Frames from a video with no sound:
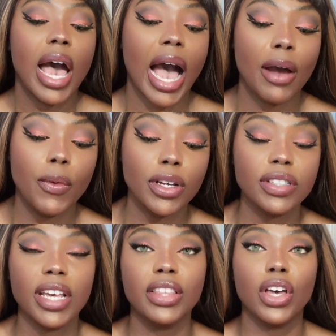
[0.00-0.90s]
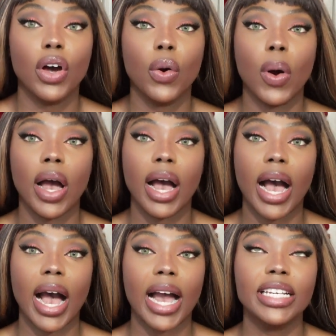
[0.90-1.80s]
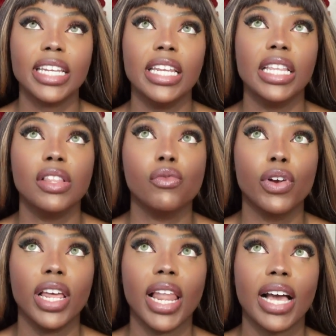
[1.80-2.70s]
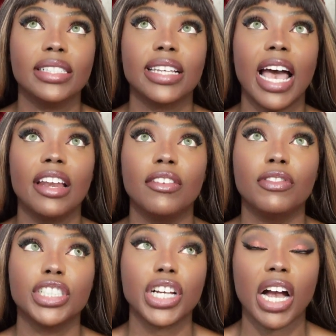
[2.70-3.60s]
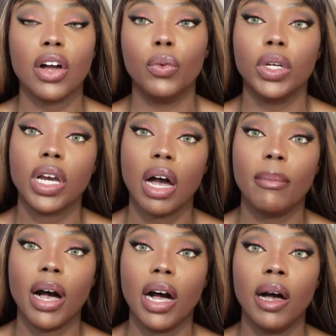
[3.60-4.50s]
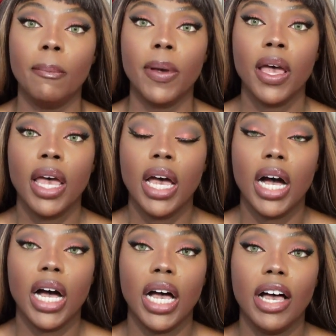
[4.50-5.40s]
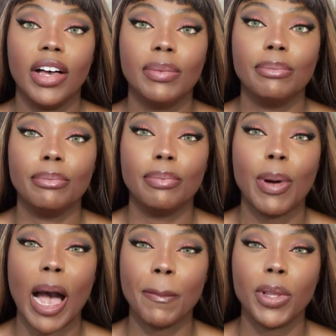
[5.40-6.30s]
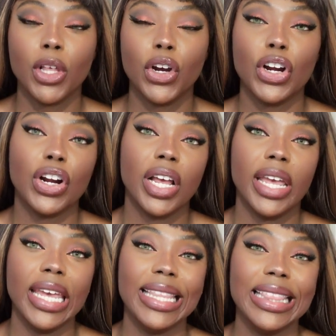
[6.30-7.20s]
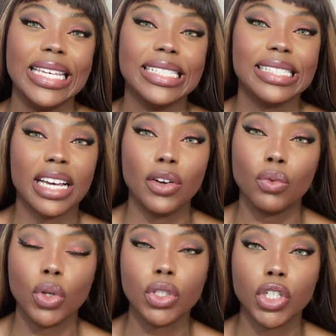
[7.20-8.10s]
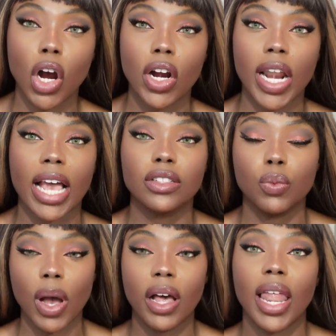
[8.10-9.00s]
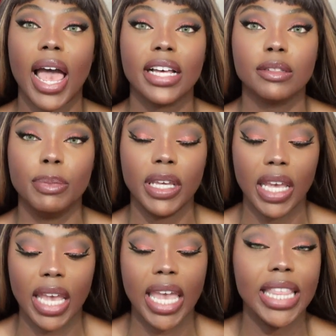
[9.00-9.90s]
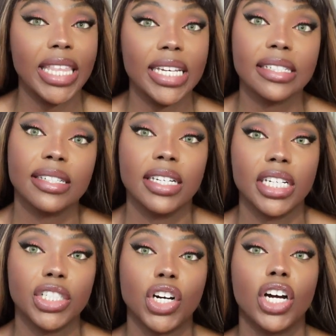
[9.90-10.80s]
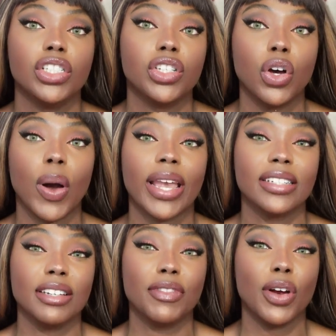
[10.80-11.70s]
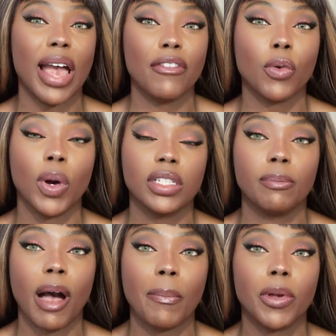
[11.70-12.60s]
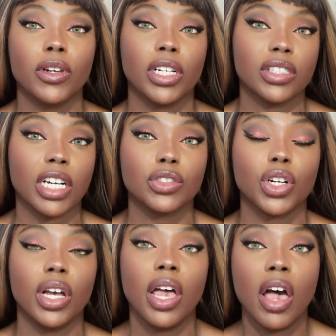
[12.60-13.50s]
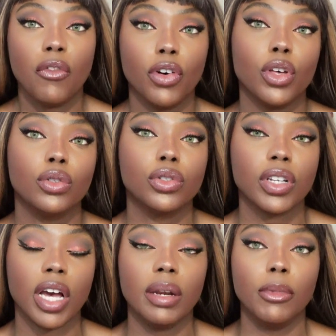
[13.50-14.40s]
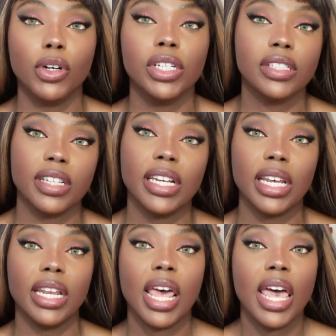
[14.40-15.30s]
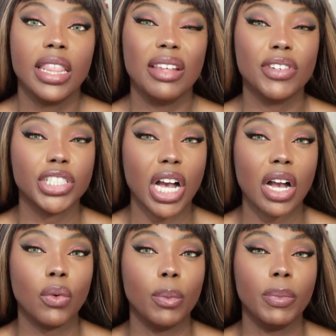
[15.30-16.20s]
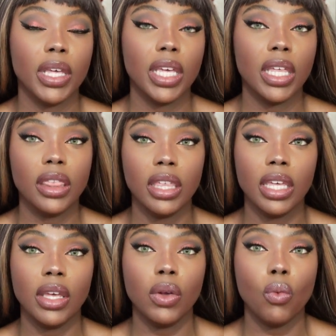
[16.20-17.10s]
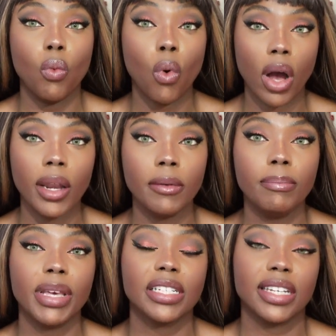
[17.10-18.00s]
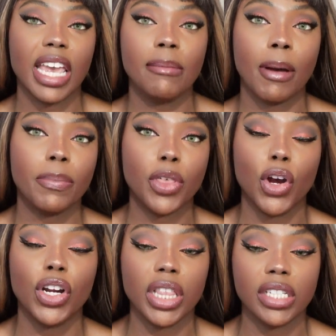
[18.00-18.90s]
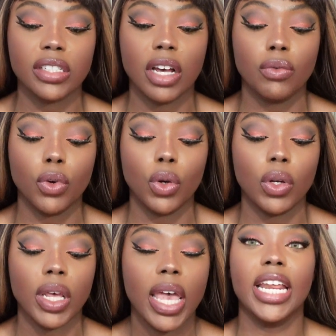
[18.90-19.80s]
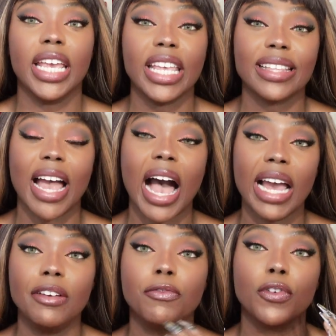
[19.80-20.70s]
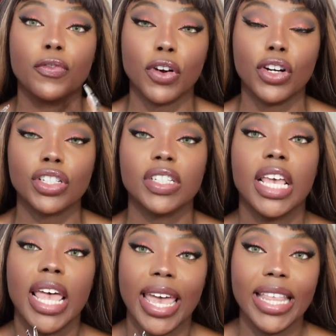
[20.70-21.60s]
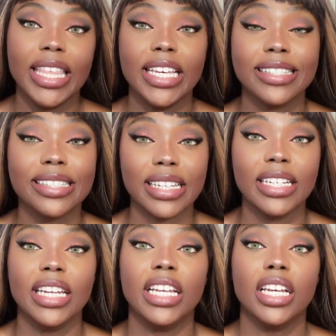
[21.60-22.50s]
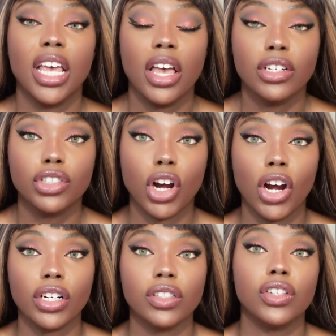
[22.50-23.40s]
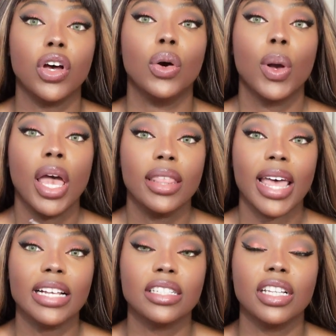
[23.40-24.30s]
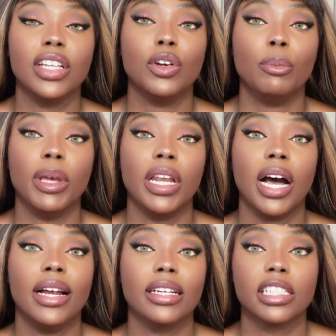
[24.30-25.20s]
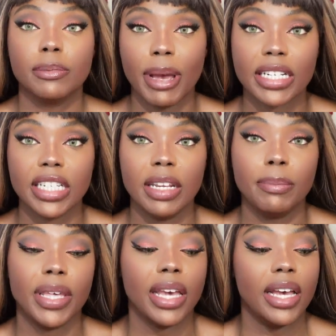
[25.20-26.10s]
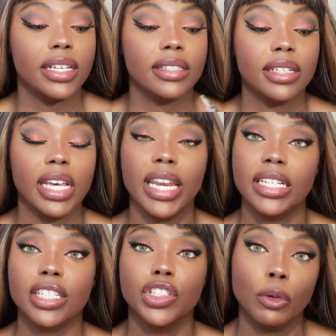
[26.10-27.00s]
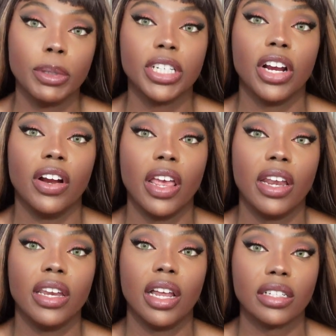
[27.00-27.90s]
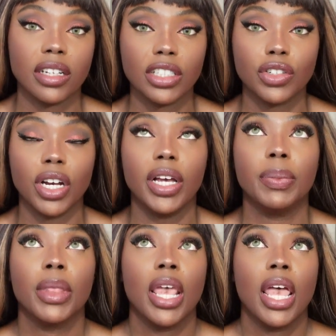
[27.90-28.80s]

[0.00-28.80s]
I will say though, I didn't realize that Vishaka would come up popular in the sun rule chart as well as being in the ascendant chart. So I guess if there ever was a popular nakshatra for those sun, moon, and ascendant, then Vishaka would be the one, because it came up 3rd in the sun ruled. It tied for 1st in the ascendant chart. So that's a little bit unexpected because it is a Jupiterian nakshatra,